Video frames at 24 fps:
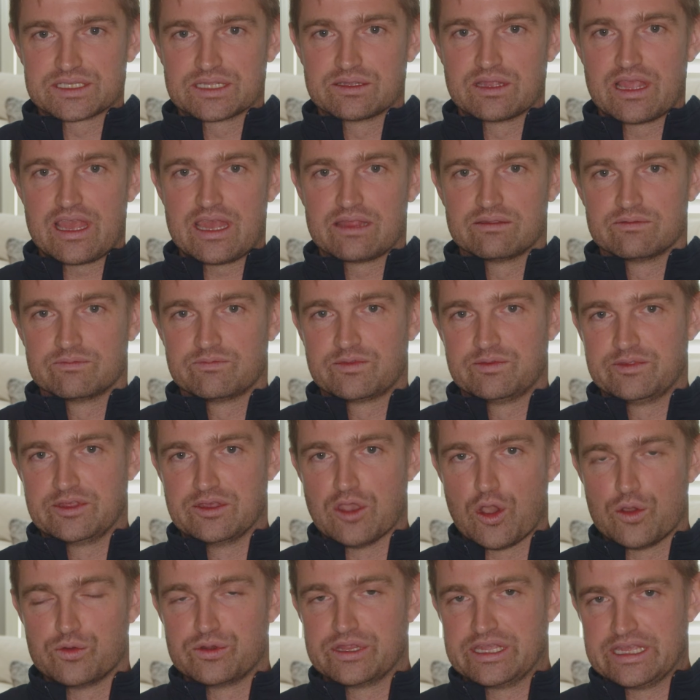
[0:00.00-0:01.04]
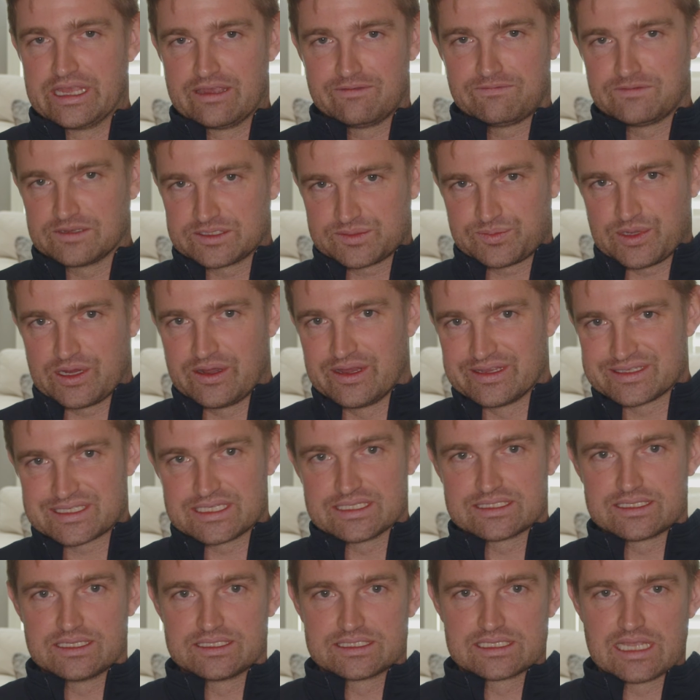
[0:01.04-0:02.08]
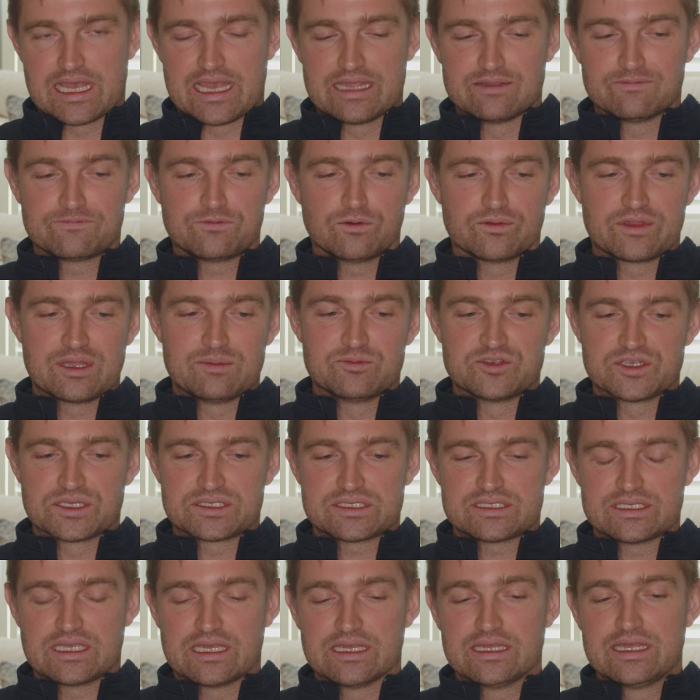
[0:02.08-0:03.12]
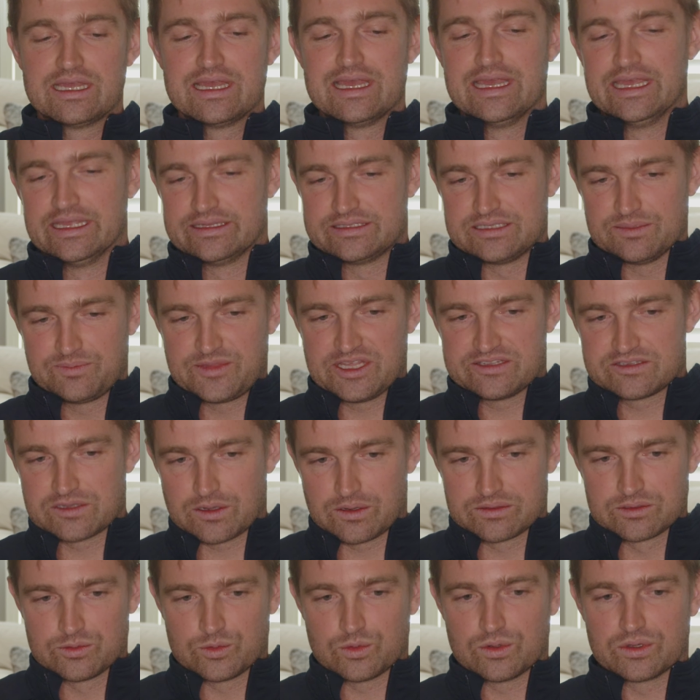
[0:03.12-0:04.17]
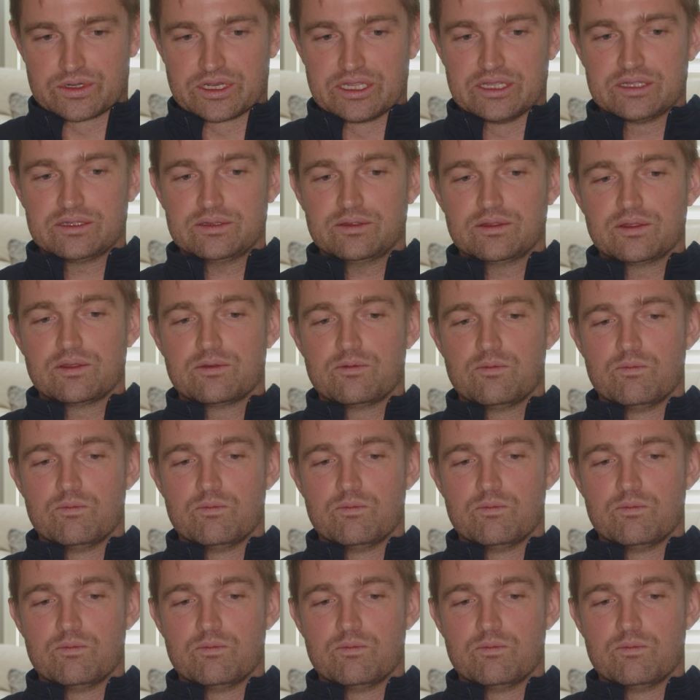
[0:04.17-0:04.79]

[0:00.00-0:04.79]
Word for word: And, and the ODF experience is designed for them just to dip their toe in the water,